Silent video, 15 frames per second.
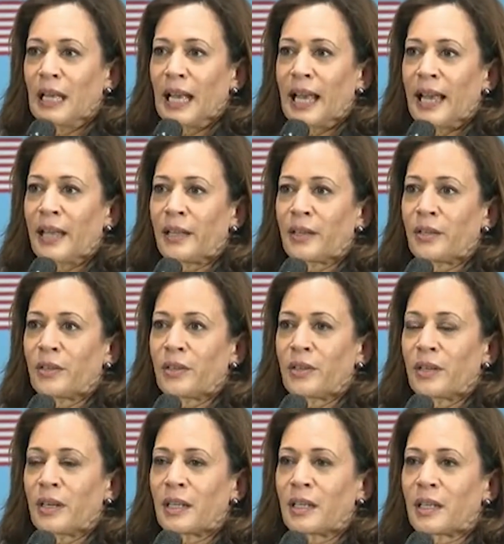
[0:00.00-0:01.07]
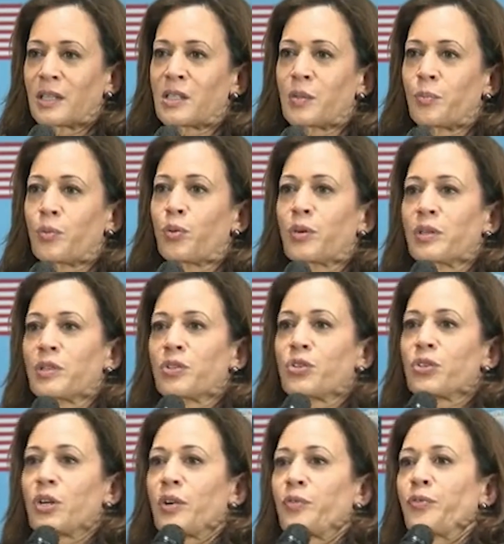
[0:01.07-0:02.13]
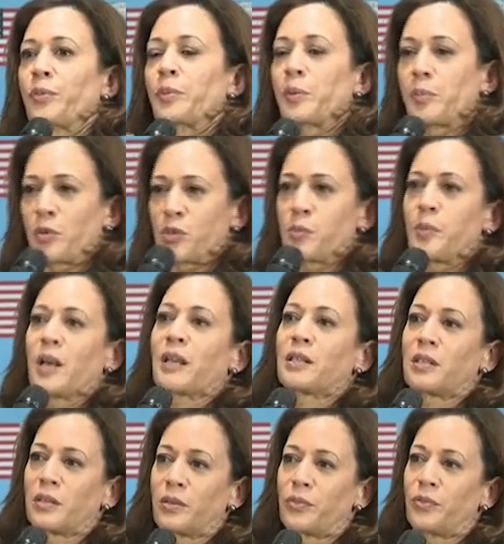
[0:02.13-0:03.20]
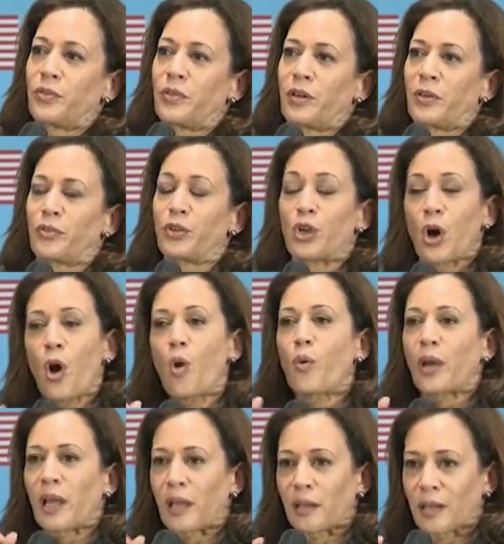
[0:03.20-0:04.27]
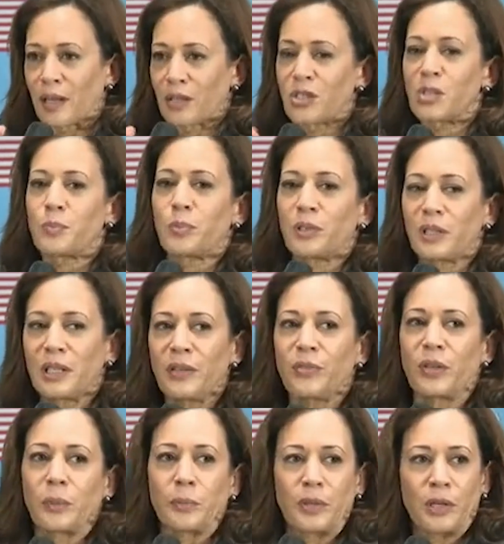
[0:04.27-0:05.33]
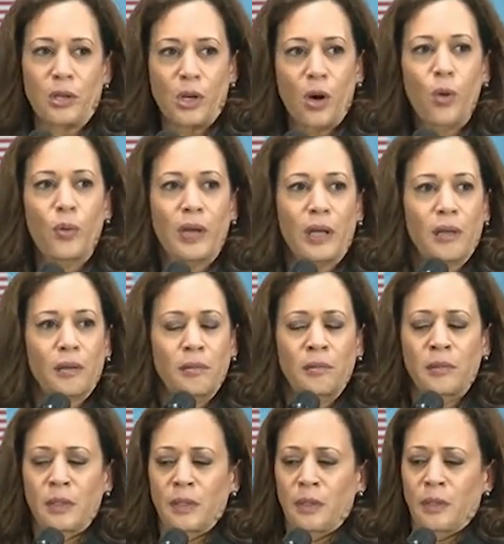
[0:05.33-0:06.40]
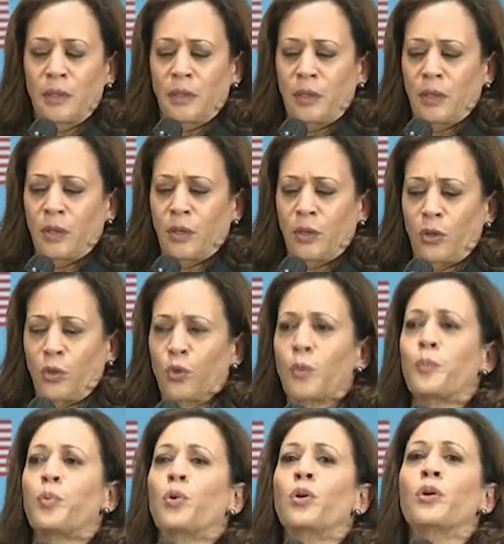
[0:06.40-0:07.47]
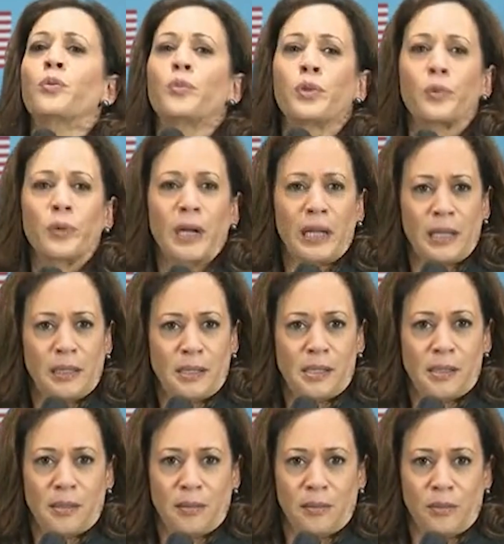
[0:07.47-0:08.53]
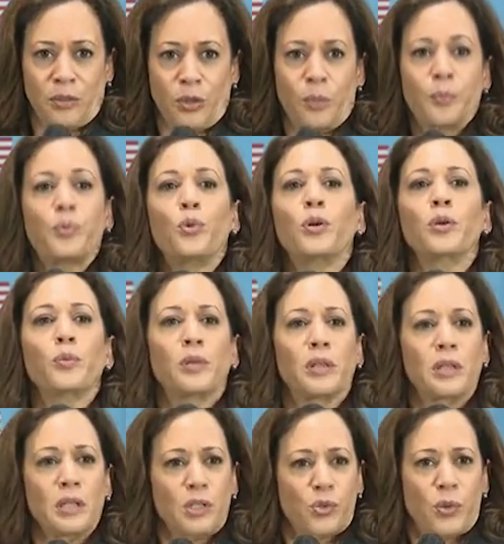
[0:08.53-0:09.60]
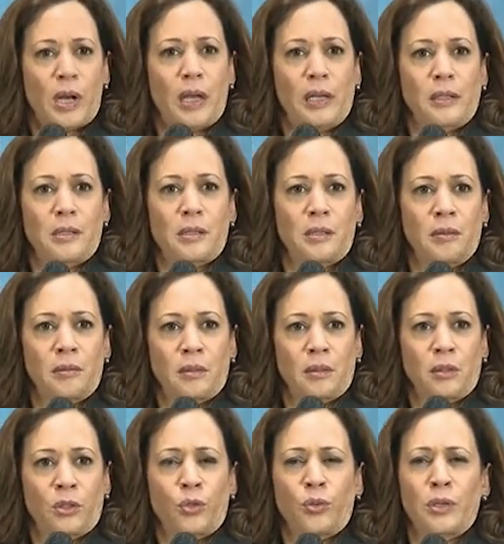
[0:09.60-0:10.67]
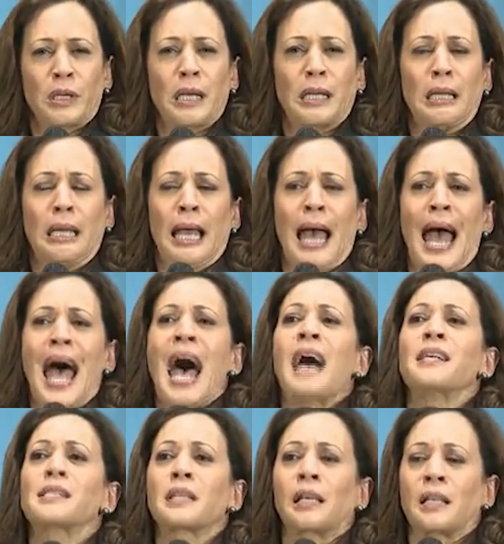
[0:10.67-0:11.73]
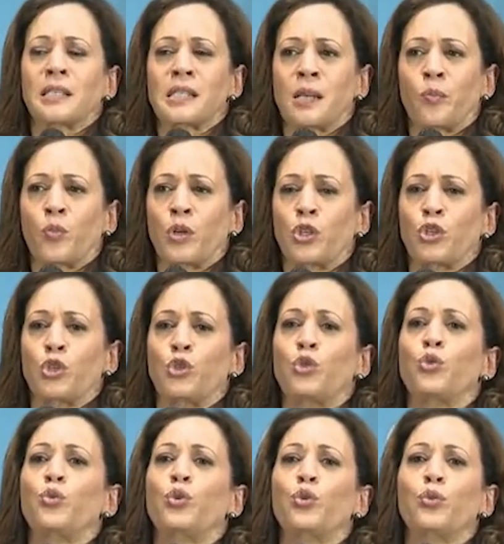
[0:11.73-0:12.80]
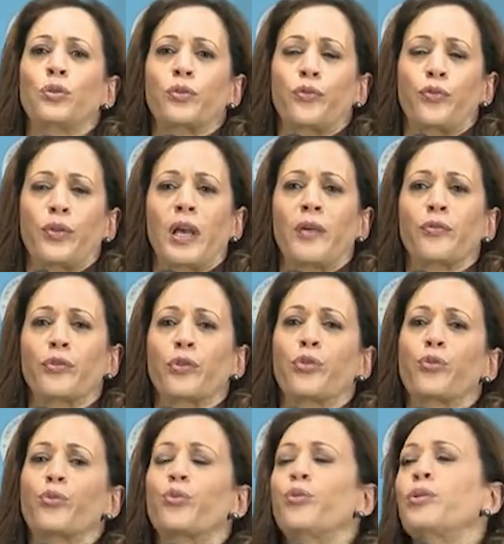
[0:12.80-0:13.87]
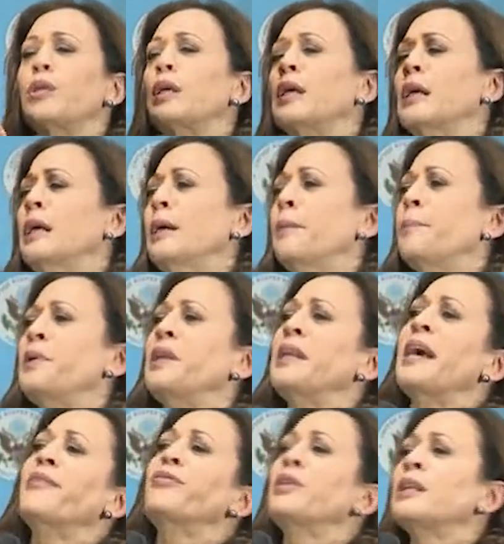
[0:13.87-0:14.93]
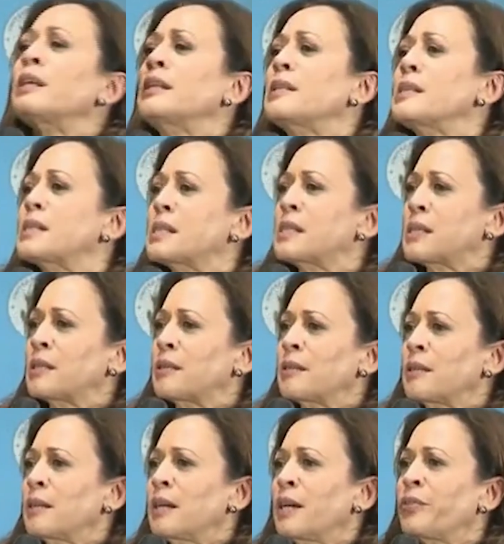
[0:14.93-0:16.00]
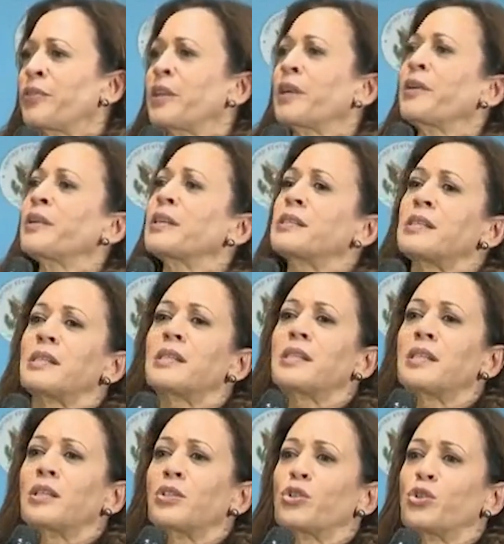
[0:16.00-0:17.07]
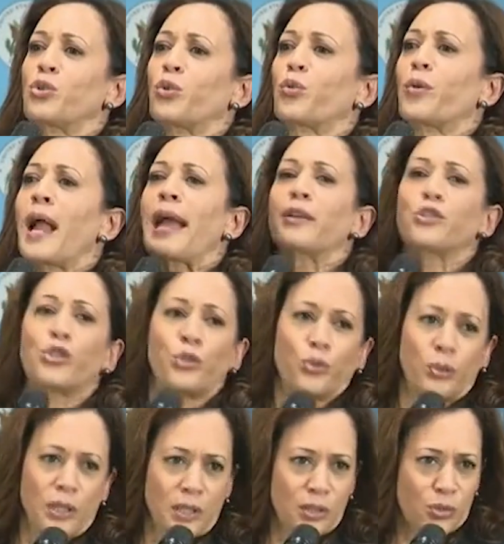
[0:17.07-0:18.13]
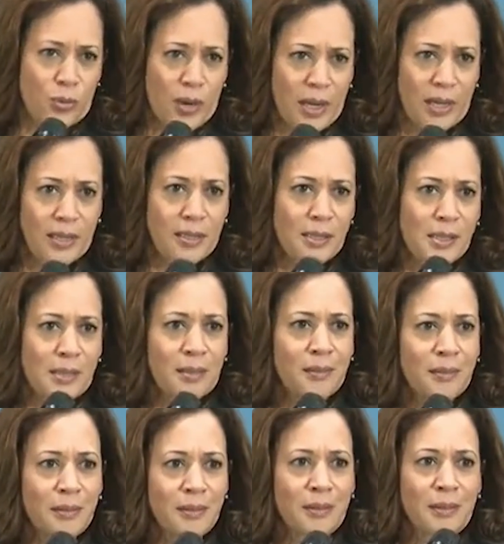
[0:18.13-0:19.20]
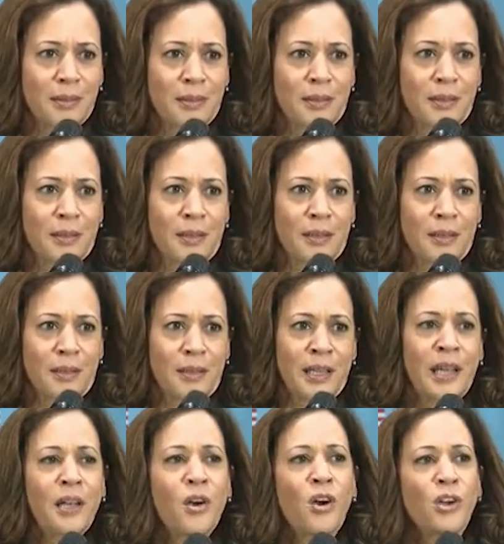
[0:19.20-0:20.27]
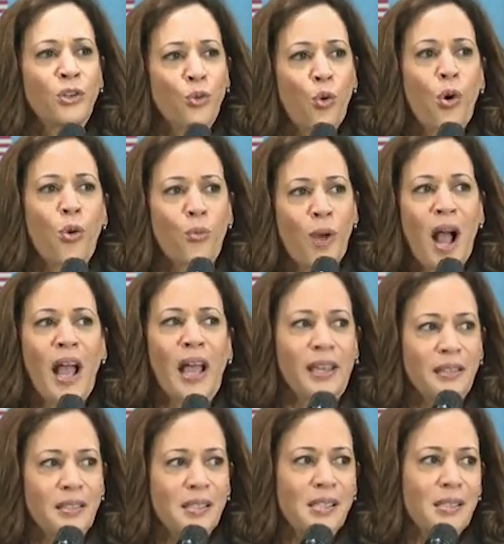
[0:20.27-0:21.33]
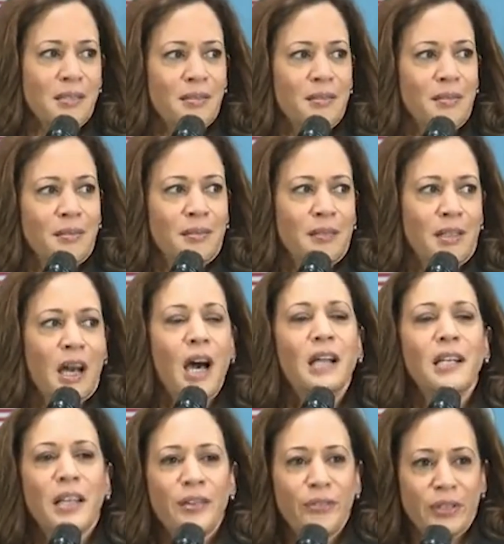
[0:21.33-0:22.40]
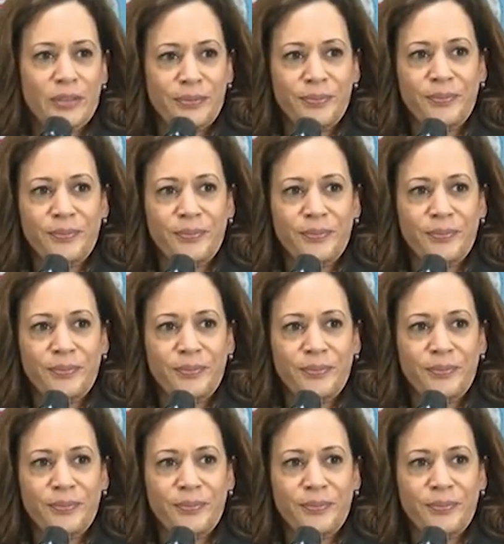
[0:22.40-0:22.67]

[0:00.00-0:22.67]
And I think it's important to start from a perspective of knowing, not just believing, but knowing. You're born with rights. You're born with these rights. You're not asking someone to do you the favor through the benevolence of their existence to grant you these rights. They are your rights, God-given.